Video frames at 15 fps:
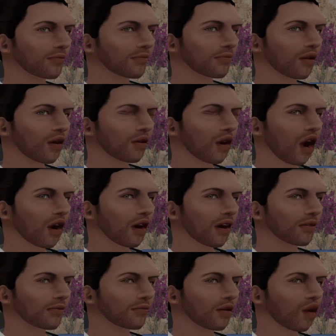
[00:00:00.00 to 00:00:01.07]
clotting
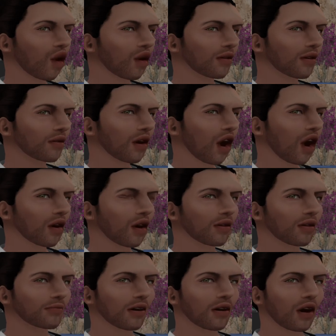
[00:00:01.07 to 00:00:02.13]
the arteries, the
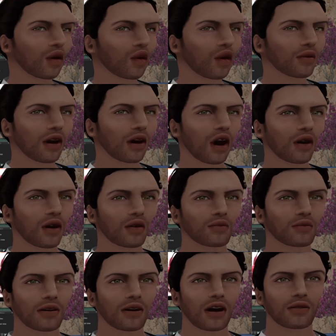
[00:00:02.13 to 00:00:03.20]
veins, risk of
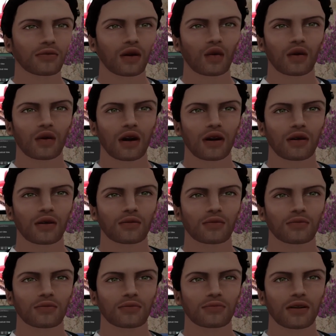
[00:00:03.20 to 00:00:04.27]
stroke,
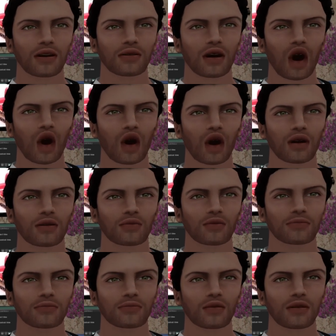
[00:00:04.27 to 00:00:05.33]
dementia.
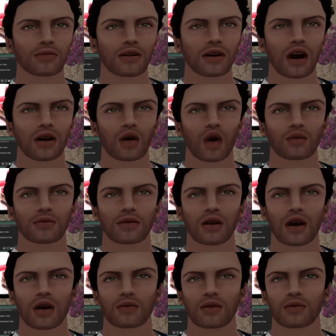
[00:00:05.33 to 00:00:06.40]

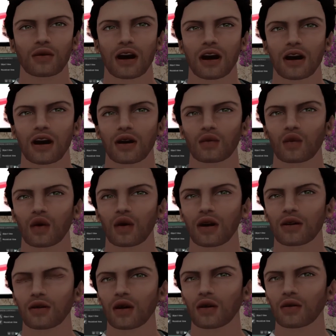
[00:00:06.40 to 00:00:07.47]
I'm very passionate
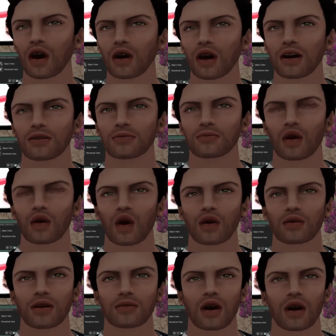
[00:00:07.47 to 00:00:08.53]
about dementia, and
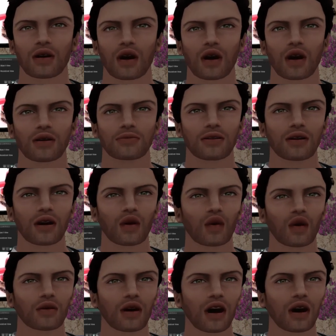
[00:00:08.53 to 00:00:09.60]
I keep teaching my
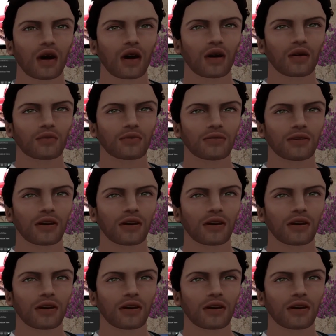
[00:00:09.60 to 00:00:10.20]
students about.